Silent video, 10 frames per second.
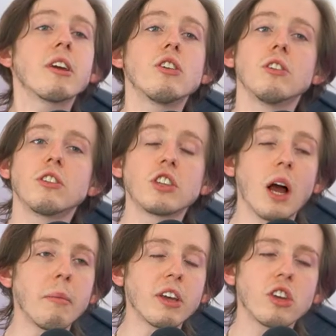huge
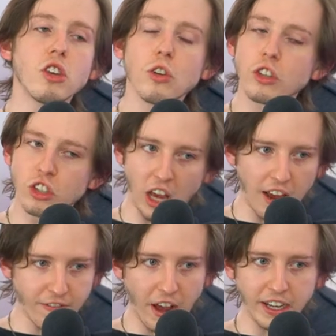I'm a huge
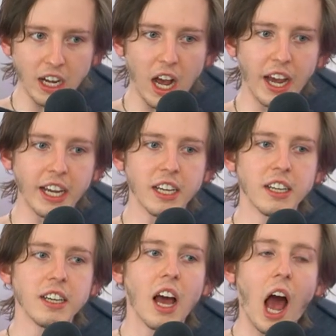sci-fi guy.
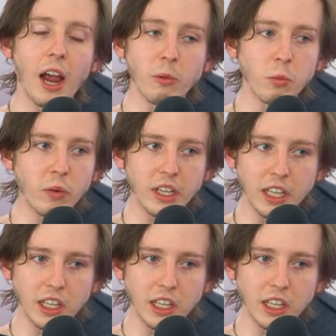I really